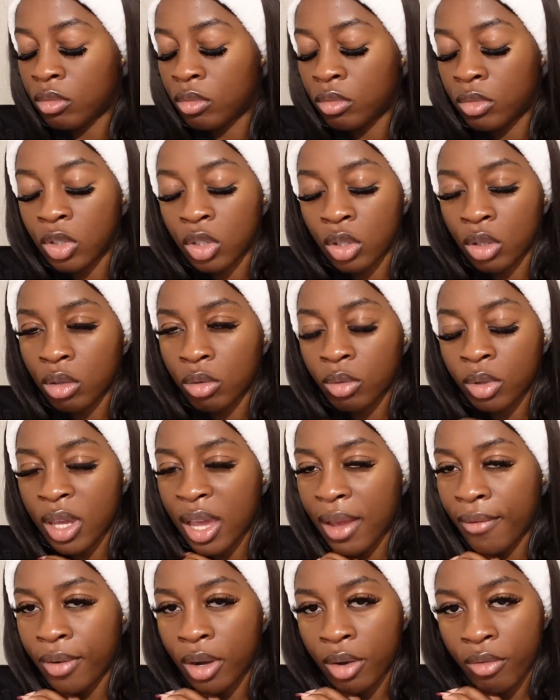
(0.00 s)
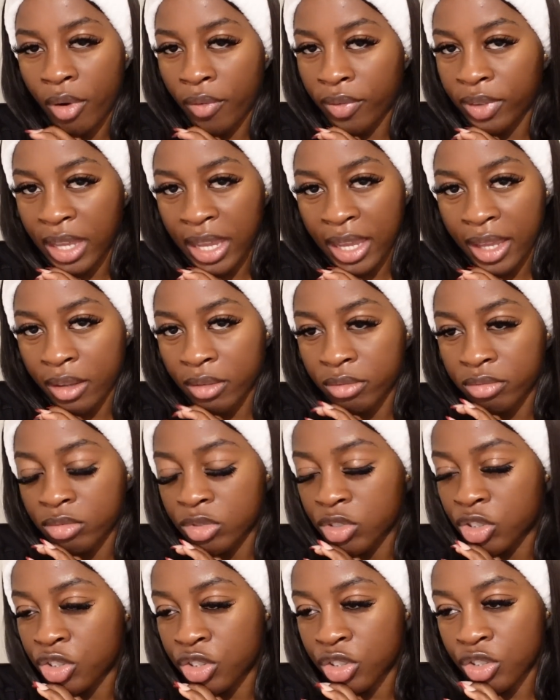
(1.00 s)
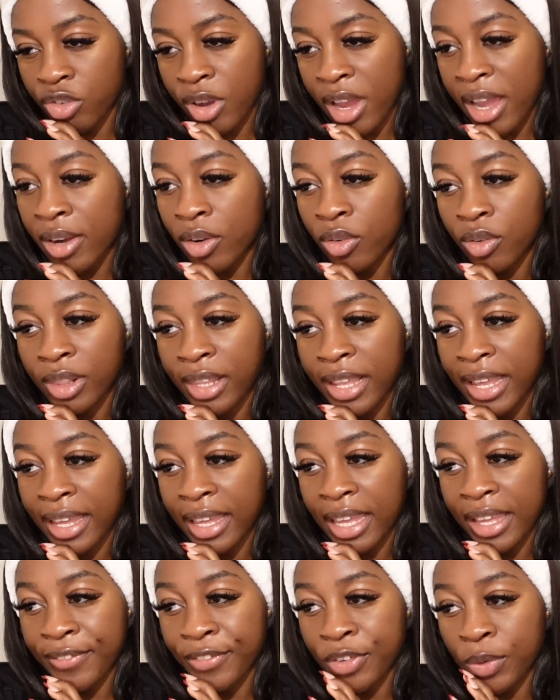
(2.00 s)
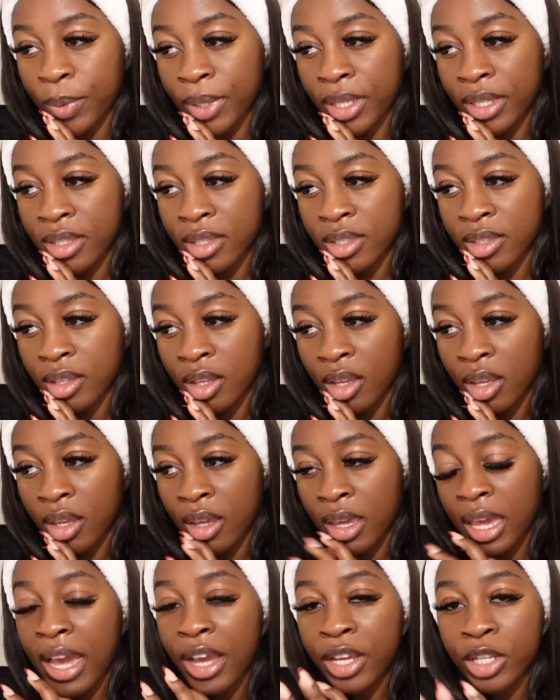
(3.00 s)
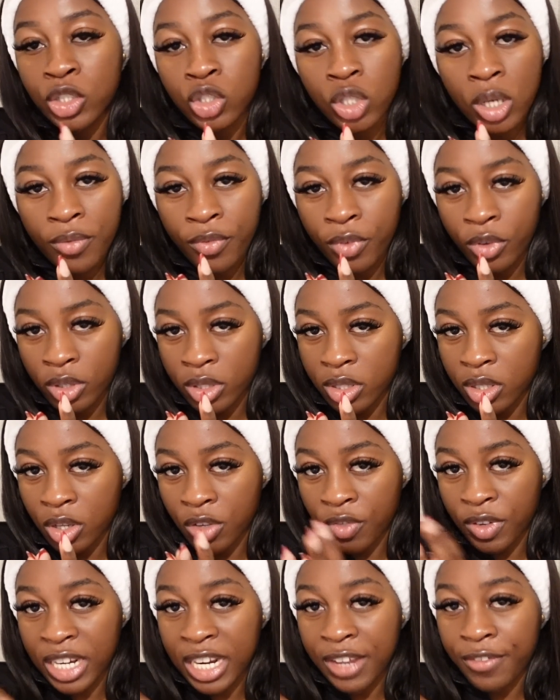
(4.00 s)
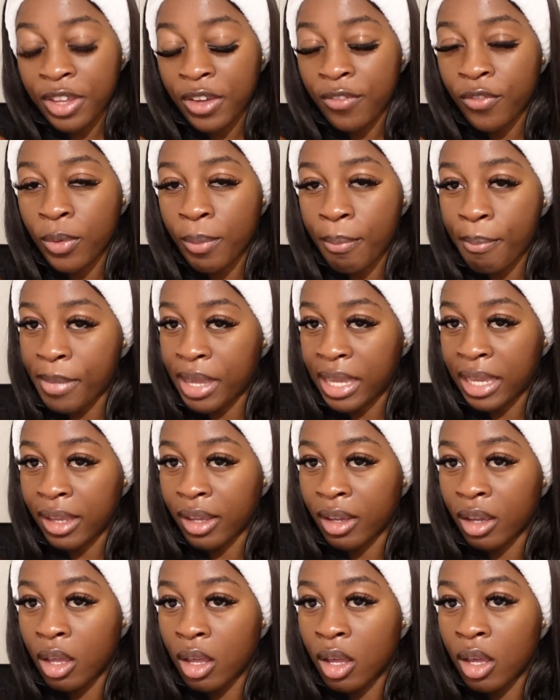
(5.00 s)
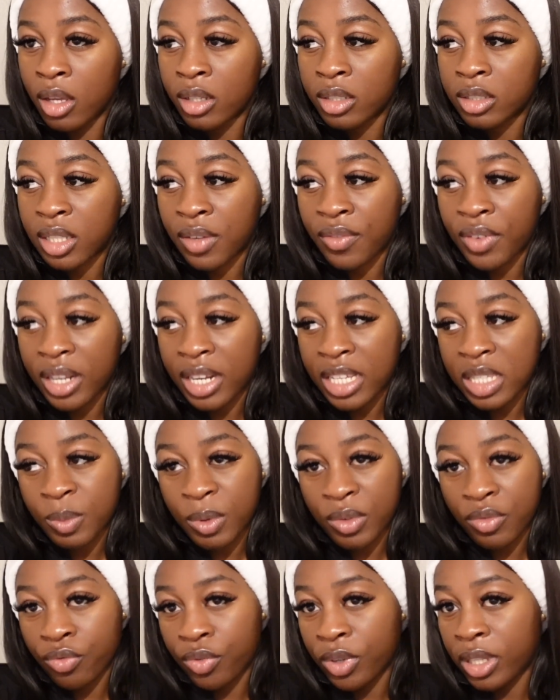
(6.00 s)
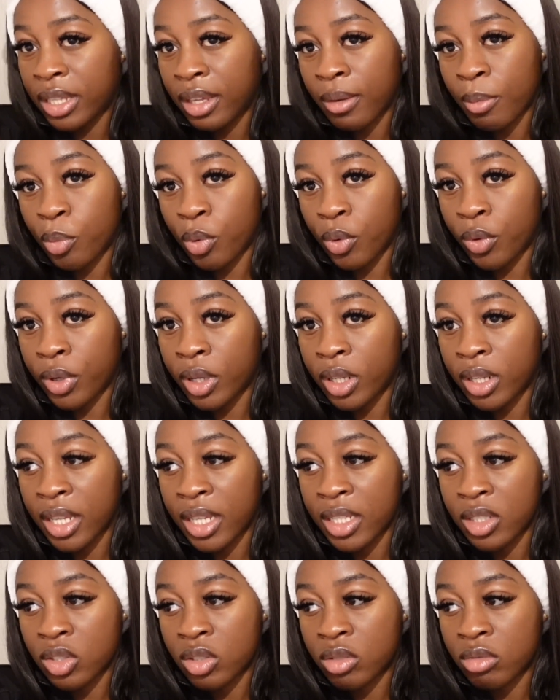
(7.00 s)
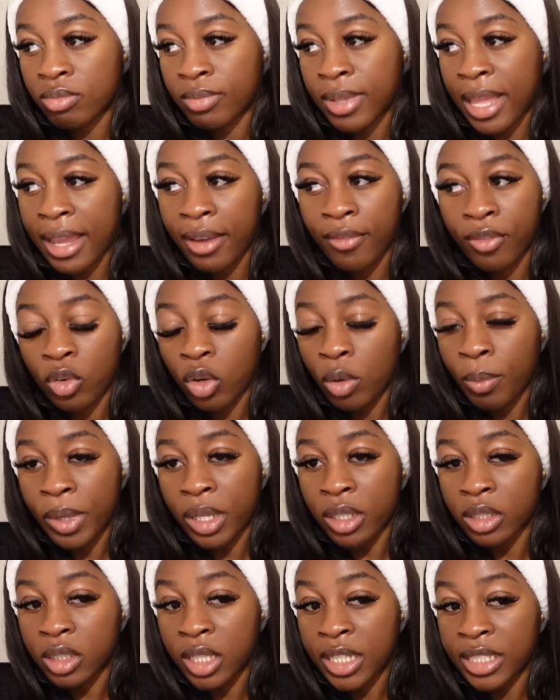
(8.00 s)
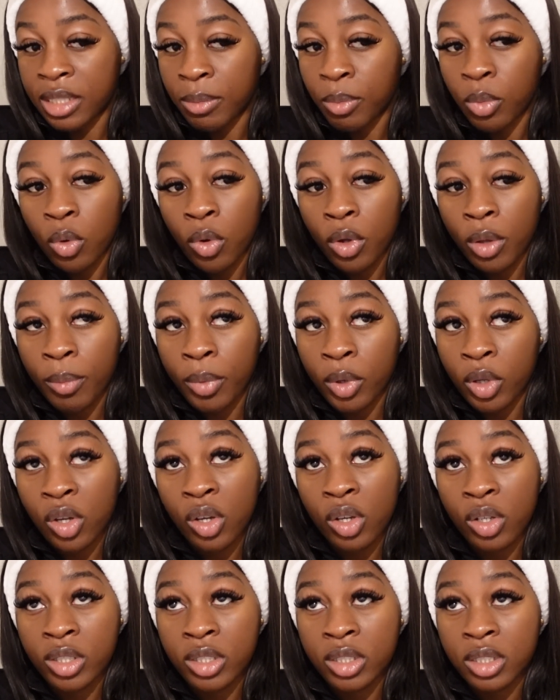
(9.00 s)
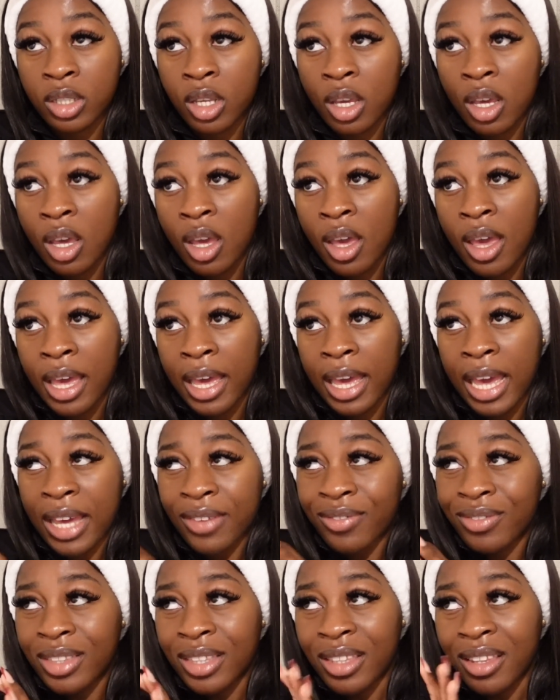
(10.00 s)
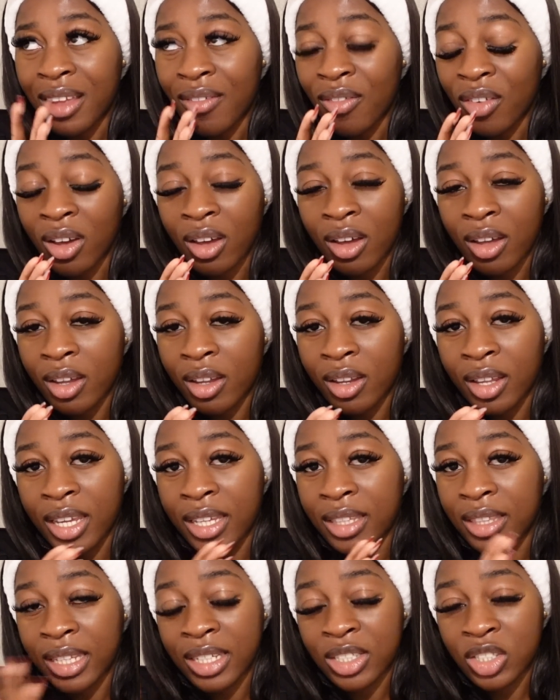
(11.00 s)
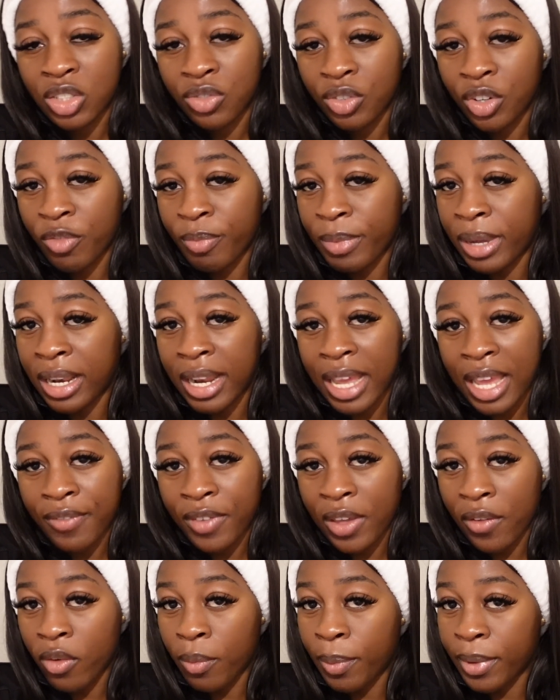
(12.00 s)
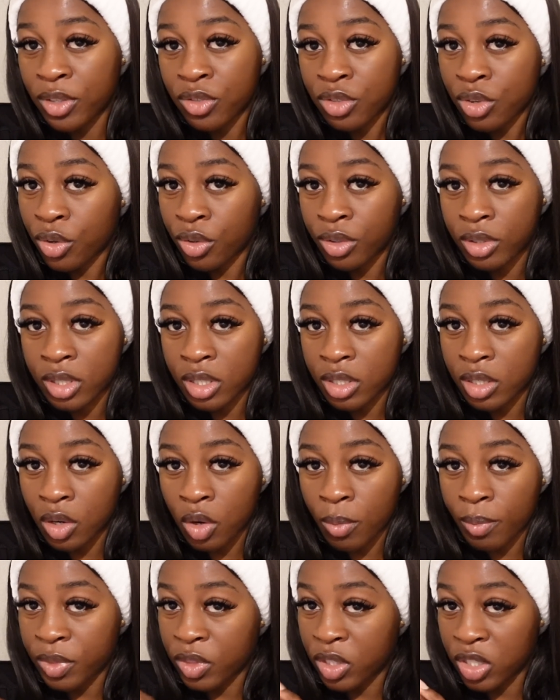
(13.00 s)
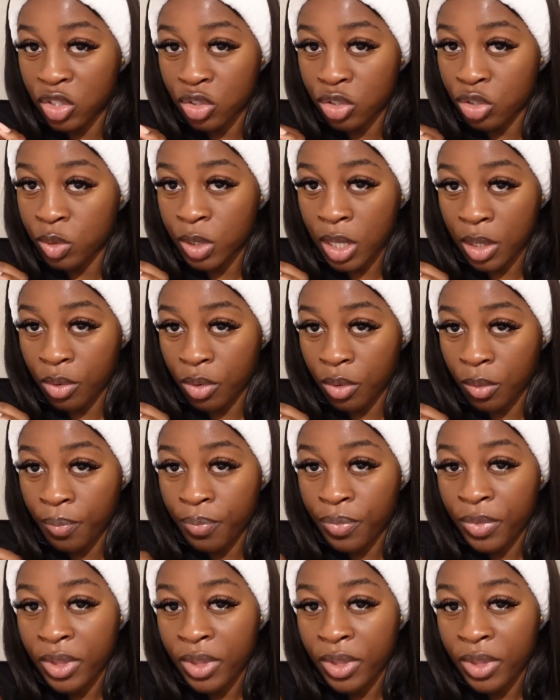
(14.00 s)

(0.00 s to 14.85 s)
you know, when you're having a rough day, you should try and not let it influence how you show up for yourself. And I think for me, something that's been really important is like Vlogmas. It's important because I've never in the history of my life ever been so consistent on this YouTube channel,